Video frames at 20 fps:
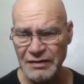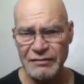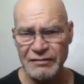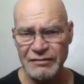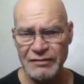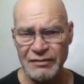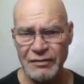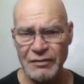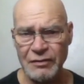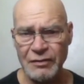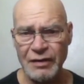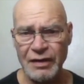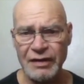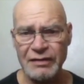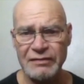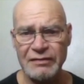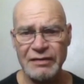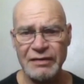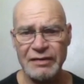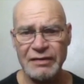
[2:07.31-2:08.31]
So I
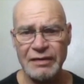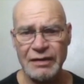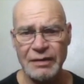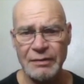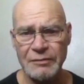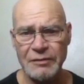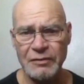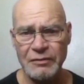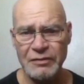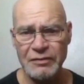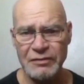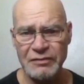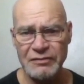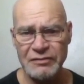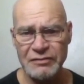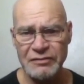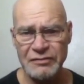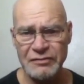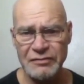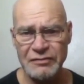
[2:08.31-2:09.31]
think I'm going to
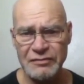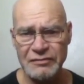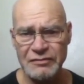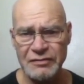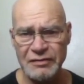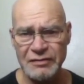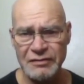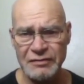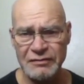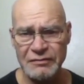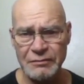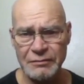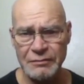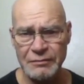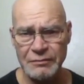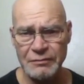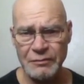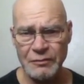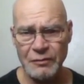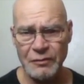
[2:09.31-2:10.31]
choose this
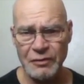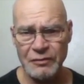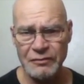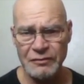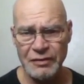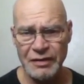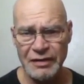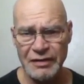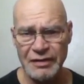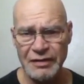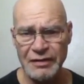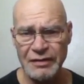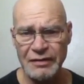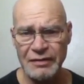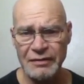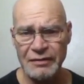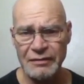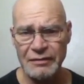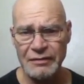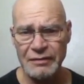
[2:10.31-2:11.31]
one right
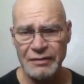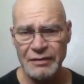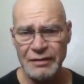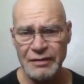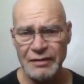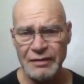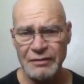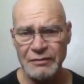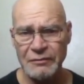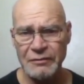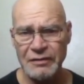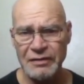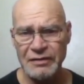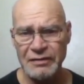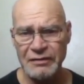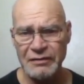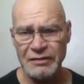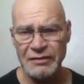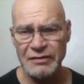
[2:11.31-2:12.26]
here. We can click